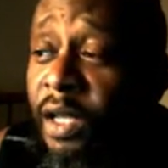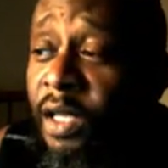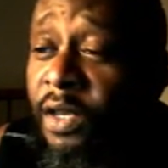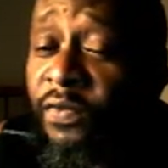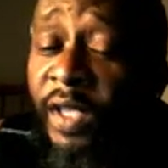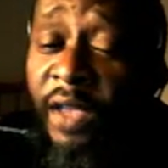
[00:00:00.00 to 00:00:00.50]

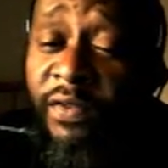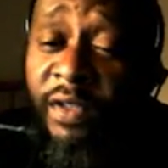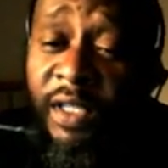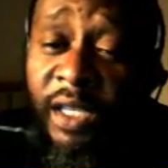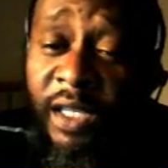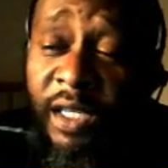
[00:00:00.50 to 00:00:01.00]
computer
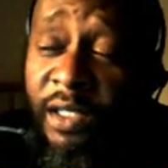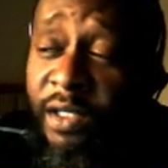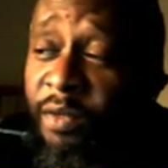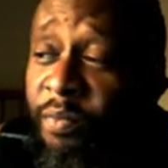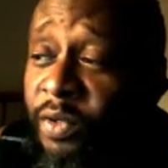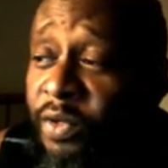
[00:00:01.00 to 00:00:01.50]
and her
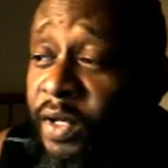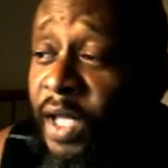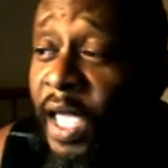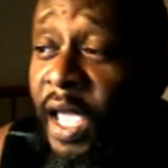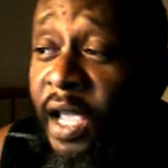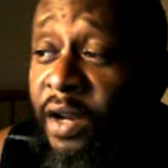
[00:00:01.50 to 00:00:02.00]
computer. Oh
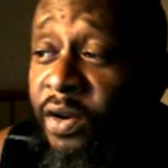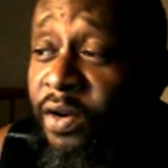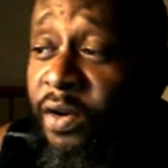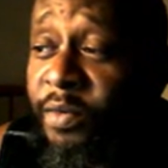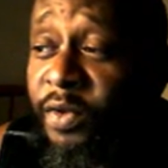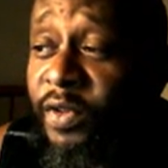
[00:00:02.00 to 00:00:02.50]
man, his
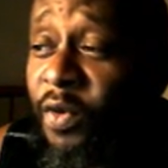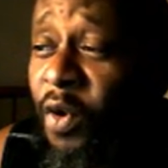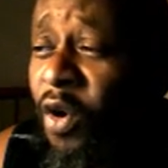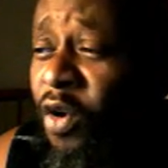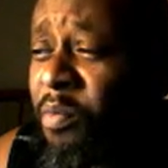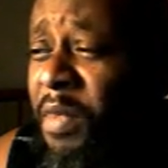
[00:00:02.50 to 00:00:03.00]
sister's
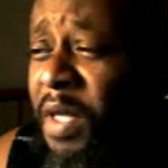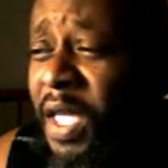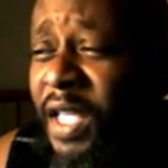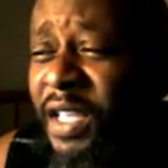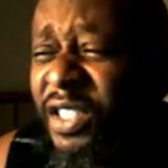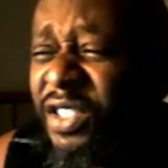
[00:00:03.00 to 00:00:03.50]
gonna be
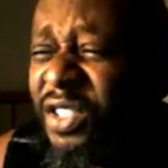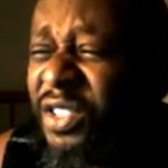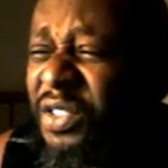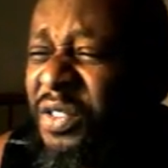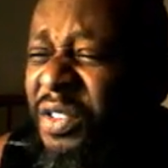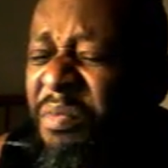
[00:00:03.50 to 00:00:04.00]

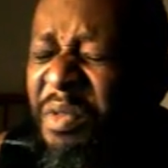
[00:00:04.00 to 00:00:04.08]
pissed.